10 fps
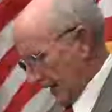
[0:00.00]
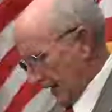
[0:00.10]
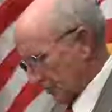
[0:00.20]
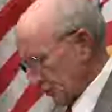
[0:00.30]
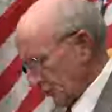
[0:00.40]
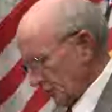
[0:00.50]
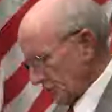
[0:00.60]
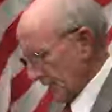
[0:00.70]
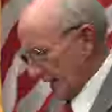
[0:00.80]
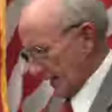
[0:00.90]
as
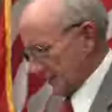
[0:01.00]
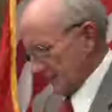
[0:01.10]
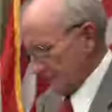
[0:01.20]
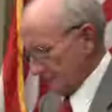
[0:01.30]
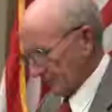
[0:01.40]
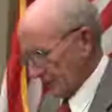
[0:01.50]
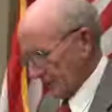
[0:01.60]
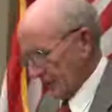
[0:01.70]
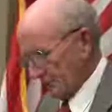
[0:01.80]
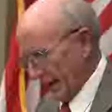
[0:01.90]
I said,
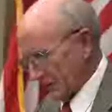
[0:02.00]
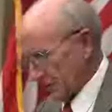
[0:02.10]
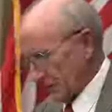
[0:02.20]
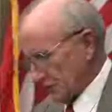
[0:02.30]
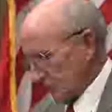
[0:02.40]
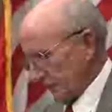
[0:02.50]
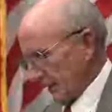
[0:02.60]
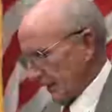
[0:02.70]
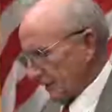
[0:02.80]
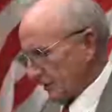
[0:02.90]
the ambassador
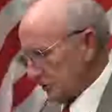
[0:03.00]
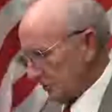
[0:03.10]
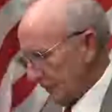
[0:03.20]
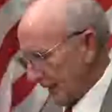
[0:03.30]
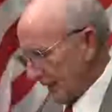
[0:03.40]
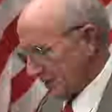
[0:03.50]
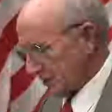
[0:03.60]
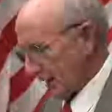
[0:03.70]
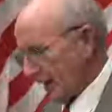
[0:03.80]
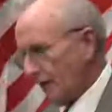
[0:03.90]
to Japan
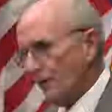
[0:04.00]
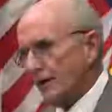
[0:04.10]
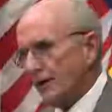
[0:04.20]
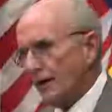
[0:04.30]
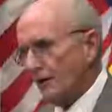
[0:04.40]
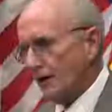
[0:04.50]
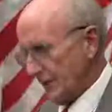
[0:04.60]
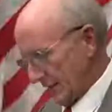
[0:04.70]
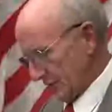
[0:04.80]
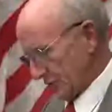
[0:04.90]
is a Harry
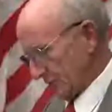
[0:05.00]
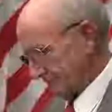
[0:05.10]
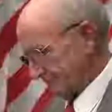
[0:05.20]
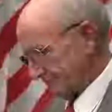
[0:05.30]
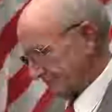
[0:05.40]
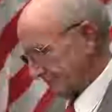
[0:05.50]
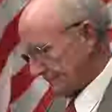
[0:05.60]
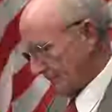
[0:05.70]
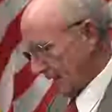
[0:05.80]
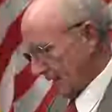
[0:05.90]
Carey nation,
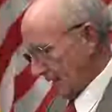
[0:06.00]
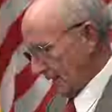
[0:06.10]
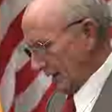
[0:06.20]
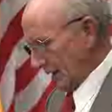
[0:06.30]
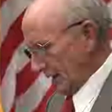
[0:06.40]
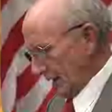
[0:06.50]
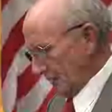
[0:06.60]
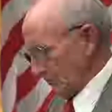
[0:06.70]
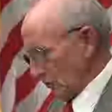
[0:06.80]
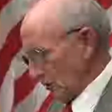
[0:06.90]

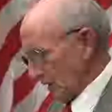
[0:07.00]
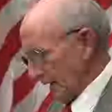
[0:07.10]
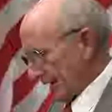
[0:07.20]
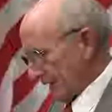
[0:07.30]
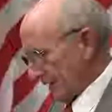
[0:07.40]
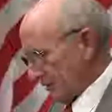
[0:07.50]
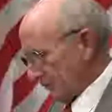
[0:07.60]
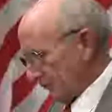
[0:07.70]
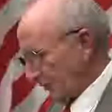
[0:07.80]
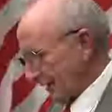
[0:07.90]
more likely
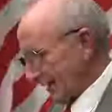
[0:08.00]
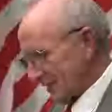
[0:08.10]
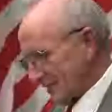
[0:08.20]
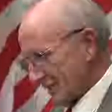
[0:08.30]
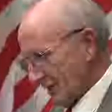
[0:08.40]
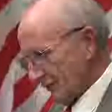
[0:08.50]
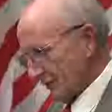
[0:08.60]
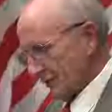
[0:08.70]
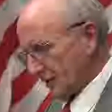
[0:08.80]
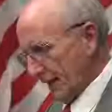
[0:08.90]
to fling itself
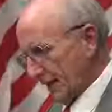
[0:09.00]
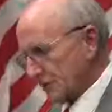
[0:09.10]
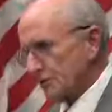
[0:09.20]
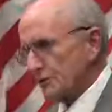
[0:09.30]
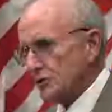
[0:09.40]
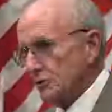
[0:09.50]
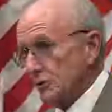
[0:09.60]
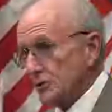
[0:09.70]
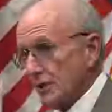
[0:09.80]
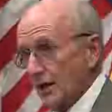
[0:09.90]
into national
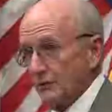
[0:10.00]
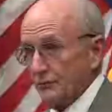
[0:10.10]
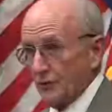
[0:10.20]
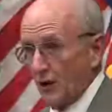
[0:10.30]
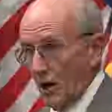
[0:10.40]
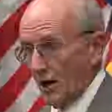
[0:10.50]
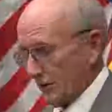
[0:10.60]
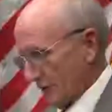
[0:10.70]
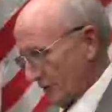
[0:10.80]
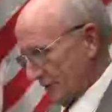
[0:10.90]
suicide for
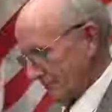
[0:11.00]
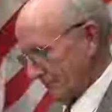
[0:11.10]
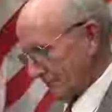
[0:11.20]
honor